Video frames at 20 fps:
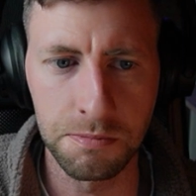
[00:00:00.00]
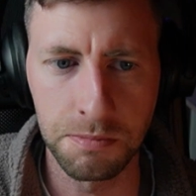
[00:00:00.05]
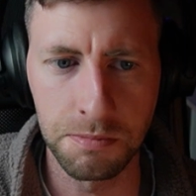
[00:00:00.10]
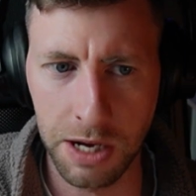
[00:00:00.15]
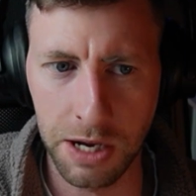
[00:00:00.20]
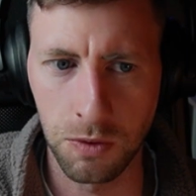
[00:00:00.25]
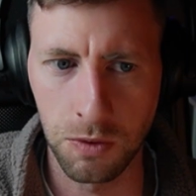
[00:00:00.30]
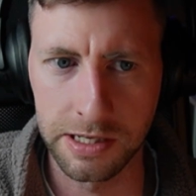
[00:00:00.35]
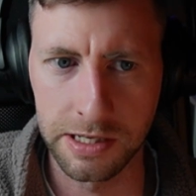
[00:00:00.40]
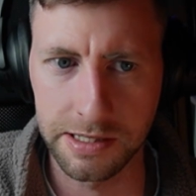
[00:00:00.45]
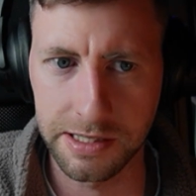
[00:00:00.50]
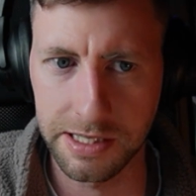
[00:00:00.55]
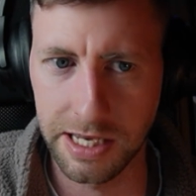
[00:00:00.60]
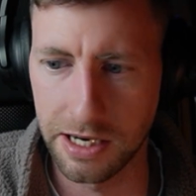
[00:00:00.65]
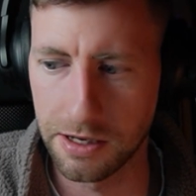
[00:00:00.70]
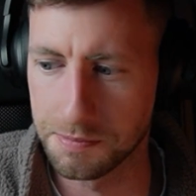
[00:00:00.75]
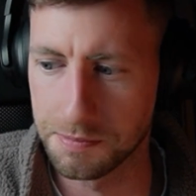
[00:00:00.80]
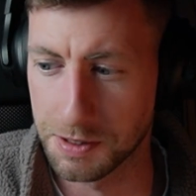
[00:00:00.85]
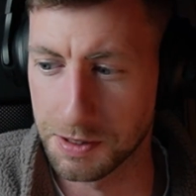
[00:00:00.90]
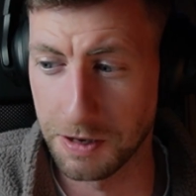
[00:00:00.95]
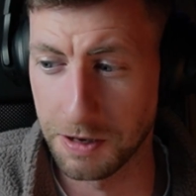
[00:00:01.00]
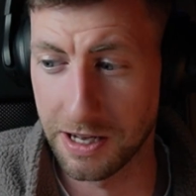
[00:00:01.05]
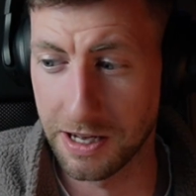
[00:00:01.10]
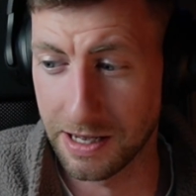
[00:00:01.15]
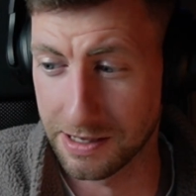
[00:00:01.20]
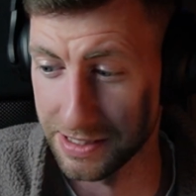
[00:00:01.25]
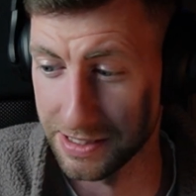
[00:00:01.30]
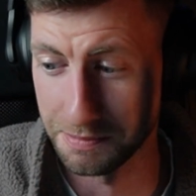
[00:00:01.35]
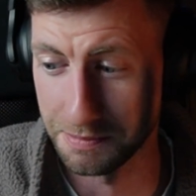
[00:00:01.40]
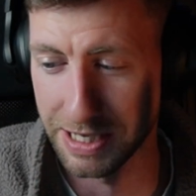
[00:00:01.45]
want to set up,
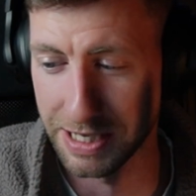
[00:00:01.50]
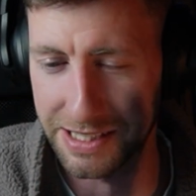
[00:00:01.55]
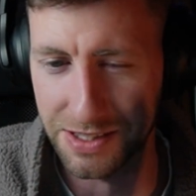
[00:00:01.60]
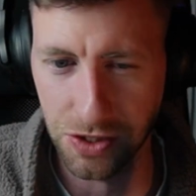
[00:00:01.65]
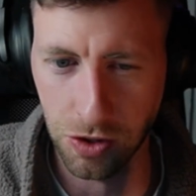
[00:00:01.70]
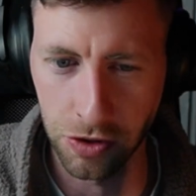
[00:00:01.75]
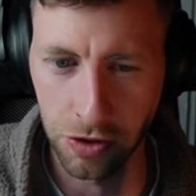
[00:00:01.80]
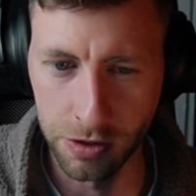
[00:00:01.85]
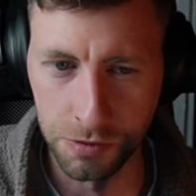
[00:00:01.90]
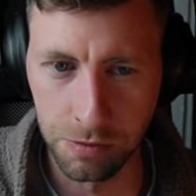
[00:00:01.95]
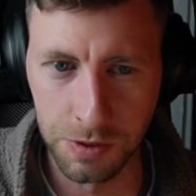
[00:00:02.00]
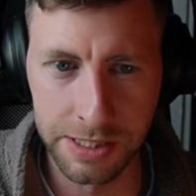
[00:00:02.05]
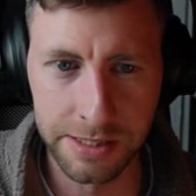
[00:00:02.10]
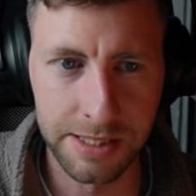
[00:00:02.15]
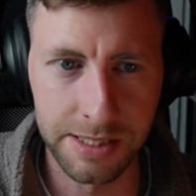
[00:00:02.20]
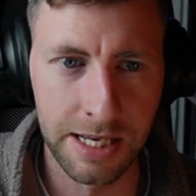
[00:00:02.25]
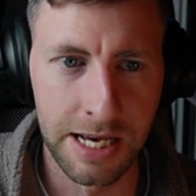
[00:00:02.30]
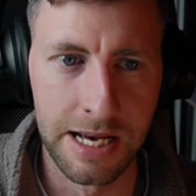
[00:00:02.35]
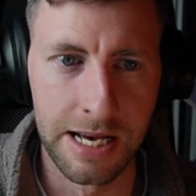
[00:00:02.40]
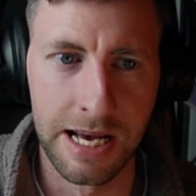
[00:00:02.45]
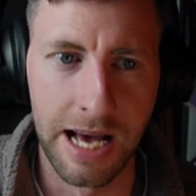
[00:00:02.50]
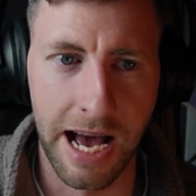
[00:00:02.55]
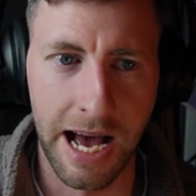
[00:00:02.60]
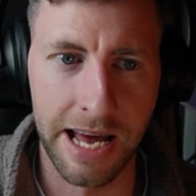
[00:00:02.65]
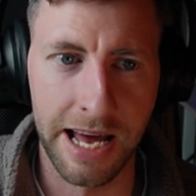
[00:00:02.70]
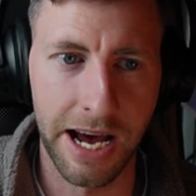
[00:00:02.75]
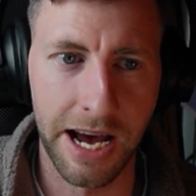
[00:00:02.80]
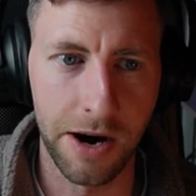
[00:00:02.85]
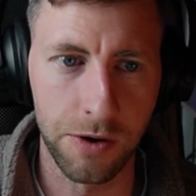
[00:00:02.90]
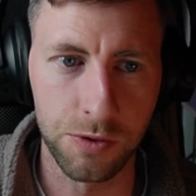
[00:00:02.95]
some external ones and
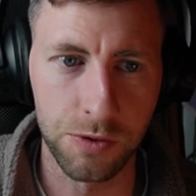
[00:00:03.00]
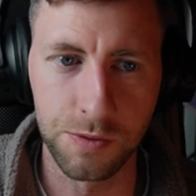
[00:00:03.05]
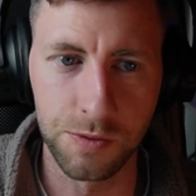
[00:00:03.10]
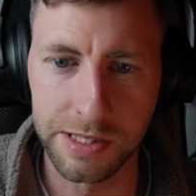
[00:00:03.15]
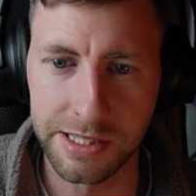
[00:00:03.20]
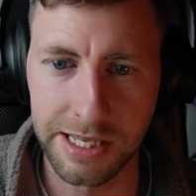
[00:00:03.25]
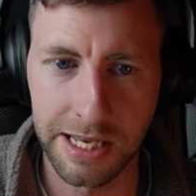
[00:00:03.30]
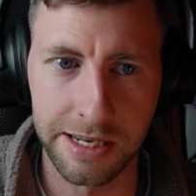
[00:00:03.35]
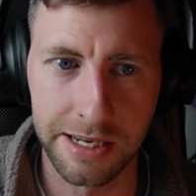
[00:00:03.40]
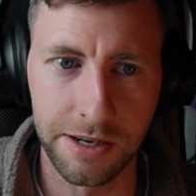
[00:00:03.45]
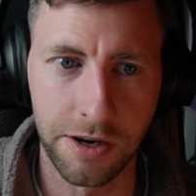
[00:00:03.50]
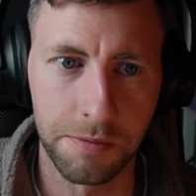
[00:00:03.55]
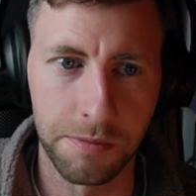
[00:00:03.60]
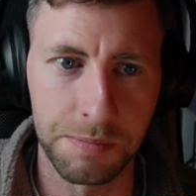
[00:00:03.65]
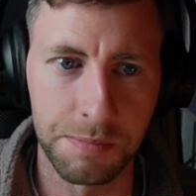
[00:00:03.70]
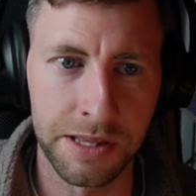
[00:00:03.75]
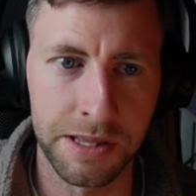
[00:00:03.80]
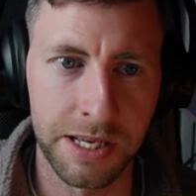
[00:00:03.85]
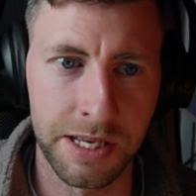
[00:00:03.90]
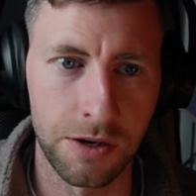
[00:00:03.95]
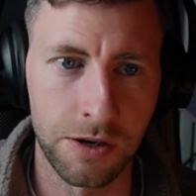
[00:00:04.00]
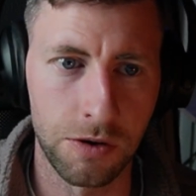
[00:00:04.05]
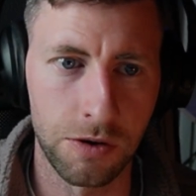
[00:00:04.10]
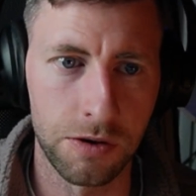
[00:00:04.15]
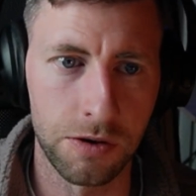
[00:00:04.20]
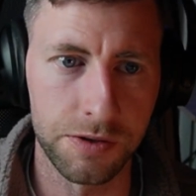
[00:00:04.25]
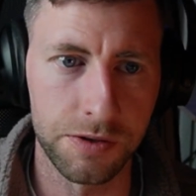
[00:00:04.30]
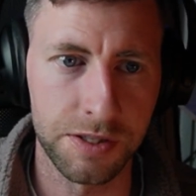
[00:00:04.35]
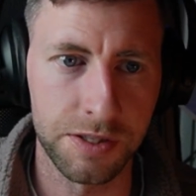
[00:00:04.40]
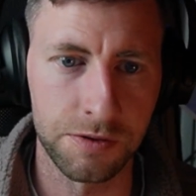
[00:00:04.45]
how you would set it up, and then
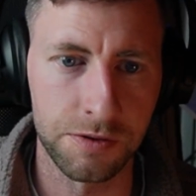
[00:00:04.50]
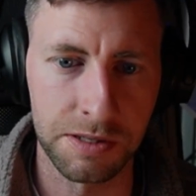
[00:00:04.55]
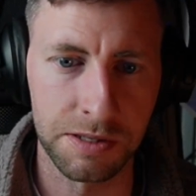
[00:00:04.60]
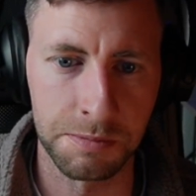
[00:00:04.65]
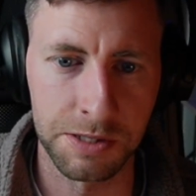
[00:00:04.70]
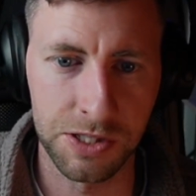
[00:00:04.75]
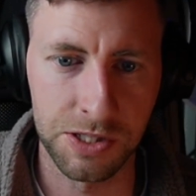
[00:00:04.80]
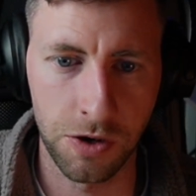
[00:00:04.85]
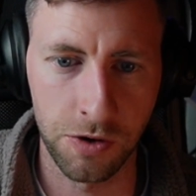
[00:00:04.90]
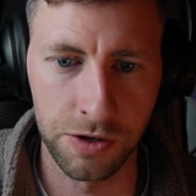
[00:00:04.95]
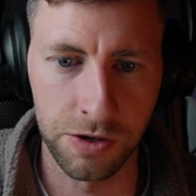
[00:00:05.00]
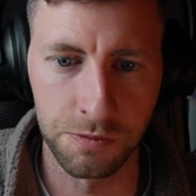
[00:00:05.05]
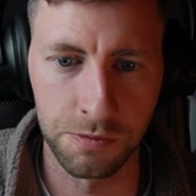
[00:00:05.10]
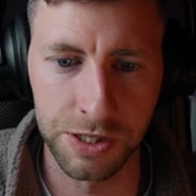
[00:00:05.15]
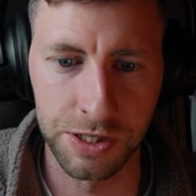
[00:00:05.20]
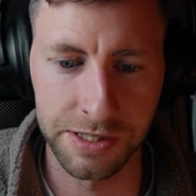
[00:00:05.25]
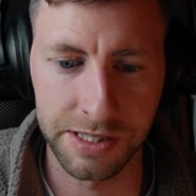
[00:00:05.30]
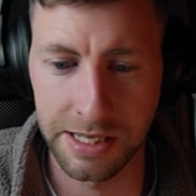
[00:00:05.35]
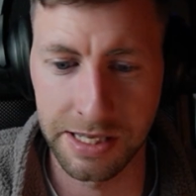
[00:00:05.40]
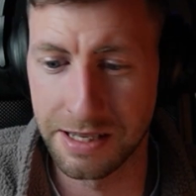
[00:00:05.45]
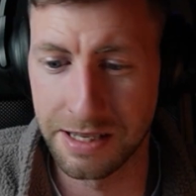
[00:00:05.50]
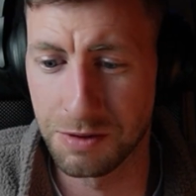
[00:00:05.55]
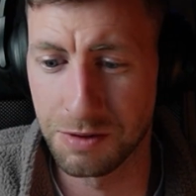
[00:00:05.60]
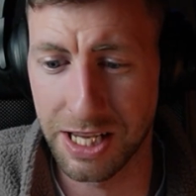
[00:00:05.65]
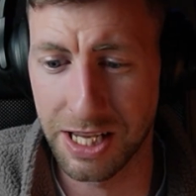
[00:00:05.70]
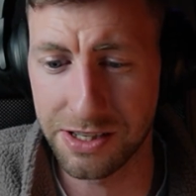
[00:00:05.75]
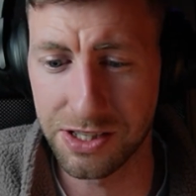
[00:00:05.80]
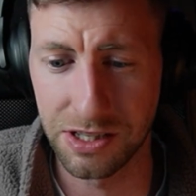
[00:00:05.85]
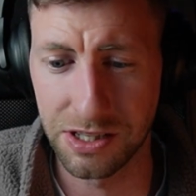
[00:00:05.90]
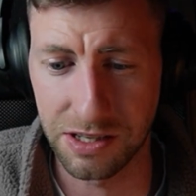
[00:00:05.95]
also some internal ones. And then we'll
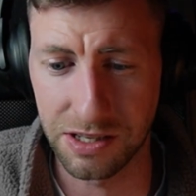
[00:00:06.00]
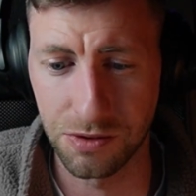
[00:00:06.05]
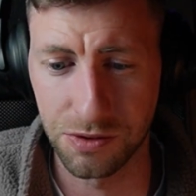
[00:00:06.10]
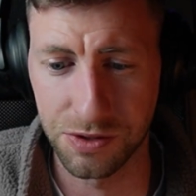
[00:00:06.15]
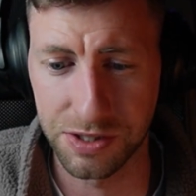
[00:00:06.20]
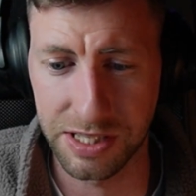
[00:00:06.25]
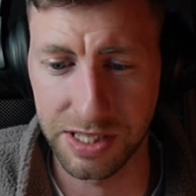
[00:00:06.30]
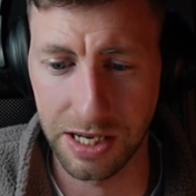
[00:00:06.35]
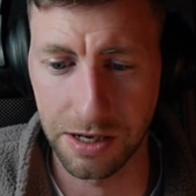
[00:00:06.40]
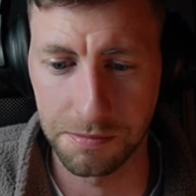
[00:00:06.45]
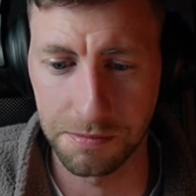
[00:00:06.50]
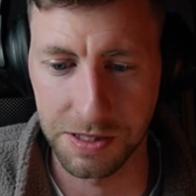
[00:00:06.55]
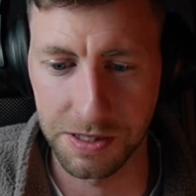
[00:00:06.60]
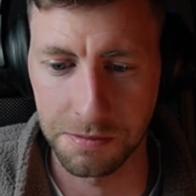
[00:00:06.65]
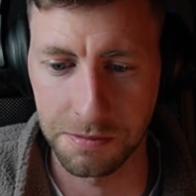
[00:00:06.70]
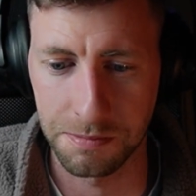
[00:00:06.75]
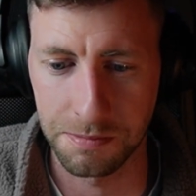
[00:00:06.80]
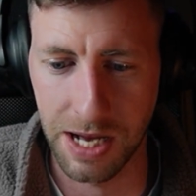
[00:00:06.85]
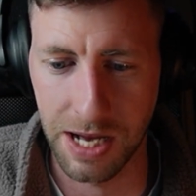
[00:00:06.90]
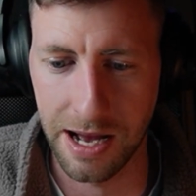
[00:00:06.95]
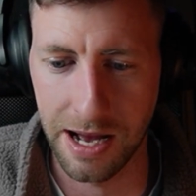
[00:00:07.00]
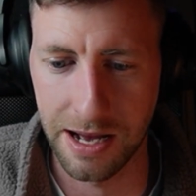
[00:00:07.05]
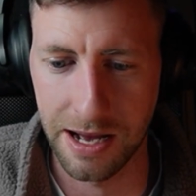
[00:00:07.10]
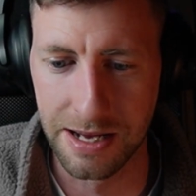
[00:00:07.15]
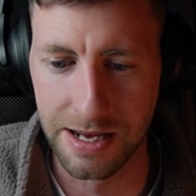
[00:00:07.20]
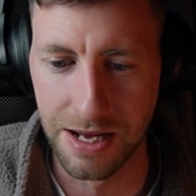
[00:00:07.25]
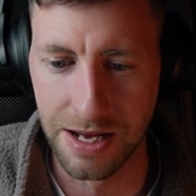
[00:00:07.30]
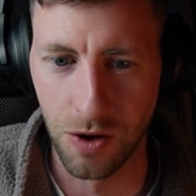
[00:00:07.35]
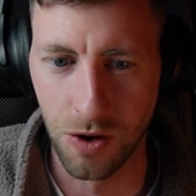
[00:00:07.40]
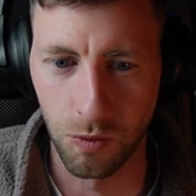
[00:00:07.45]
actually go set up some
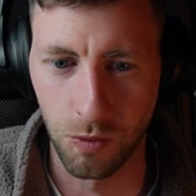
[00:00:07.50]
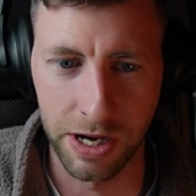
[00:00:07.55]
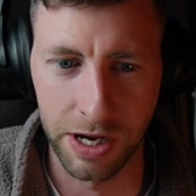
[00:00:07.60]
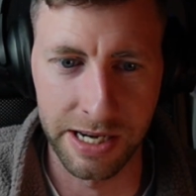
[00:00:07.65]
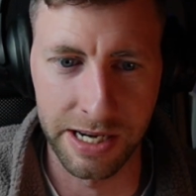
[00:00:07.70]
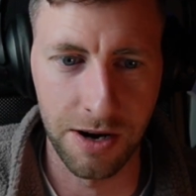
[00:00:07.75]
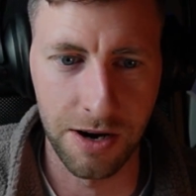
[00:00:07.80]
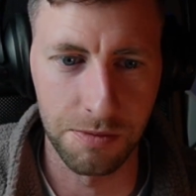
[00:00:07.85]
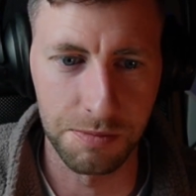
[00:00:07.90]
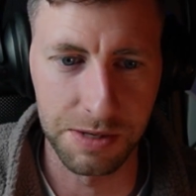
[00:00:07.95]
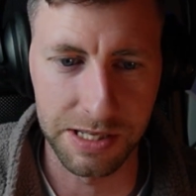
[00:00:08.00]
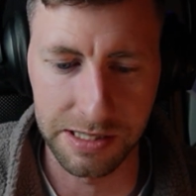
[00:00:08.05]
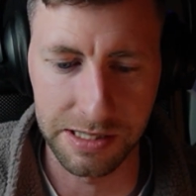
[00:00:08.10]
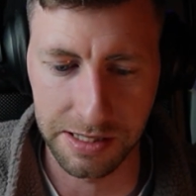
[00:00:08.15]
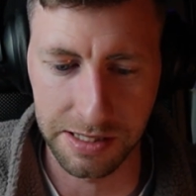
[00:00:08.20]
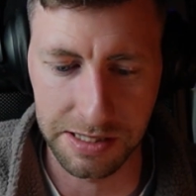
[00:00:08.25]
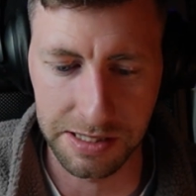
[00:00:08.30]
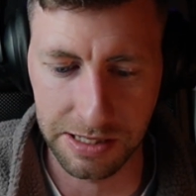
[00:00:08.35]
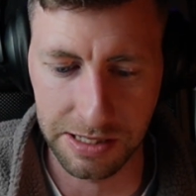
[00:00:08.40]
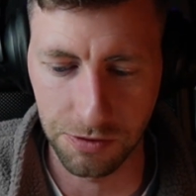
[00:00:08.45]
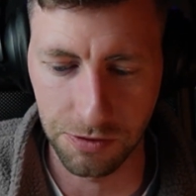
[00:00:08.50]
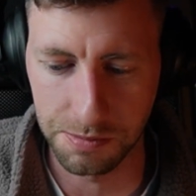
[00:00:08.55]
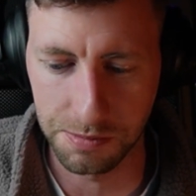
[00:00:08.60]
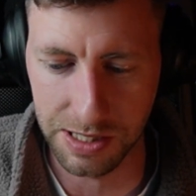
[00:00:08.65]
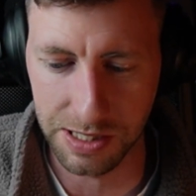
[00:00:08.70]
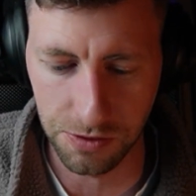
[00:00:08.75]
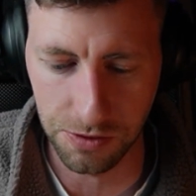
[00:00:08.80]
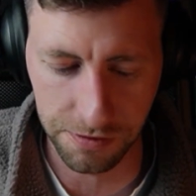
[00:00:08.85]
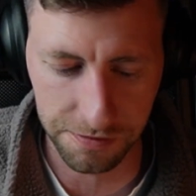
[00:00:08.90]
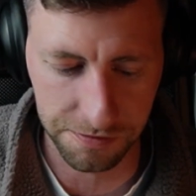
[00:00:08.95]
right now because I think it would be
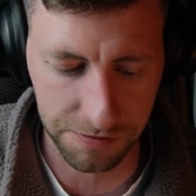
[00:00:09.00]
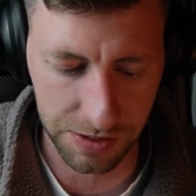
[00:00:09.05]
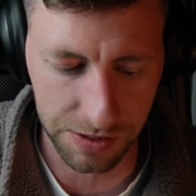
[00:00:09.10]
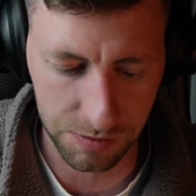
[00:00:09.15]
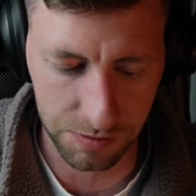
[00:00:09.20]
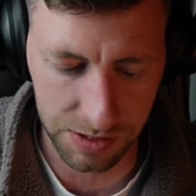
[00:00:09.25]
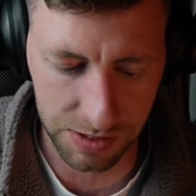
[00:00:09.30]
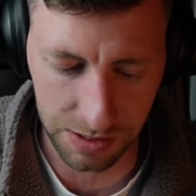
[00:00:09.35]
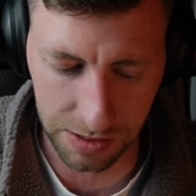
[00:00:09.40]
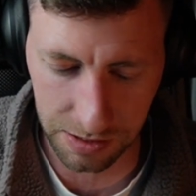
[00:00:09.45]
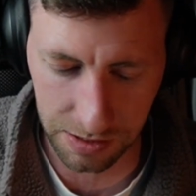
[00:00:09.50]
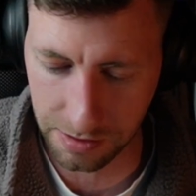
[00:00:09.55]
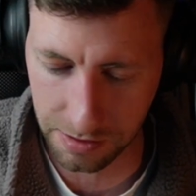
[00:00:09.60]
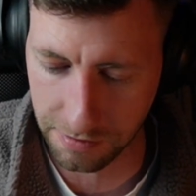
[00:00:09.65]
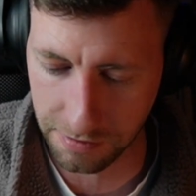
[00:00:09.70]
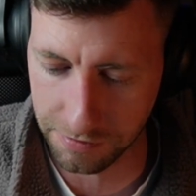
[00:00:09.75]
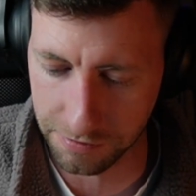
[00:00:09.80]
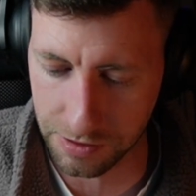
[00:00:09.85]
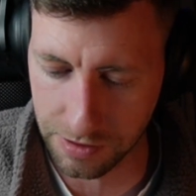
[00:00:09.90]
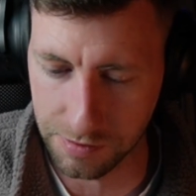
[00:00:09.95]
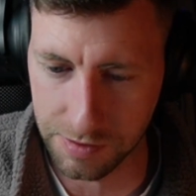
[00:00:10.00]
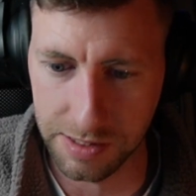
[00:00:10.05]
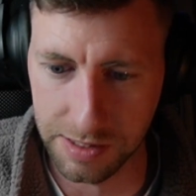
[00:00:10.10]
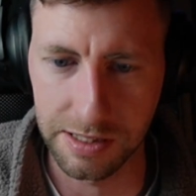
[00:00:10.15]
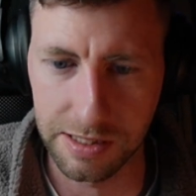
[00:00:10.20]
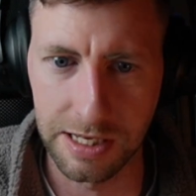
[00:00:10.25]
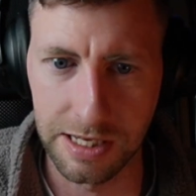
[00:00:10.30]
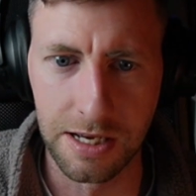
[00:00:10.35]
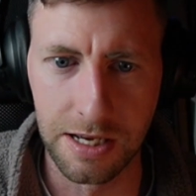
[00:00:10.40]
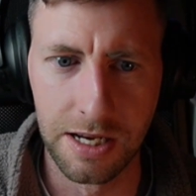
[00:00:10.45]
good for you to
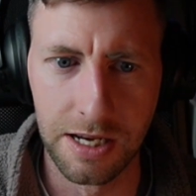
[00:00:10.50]
see.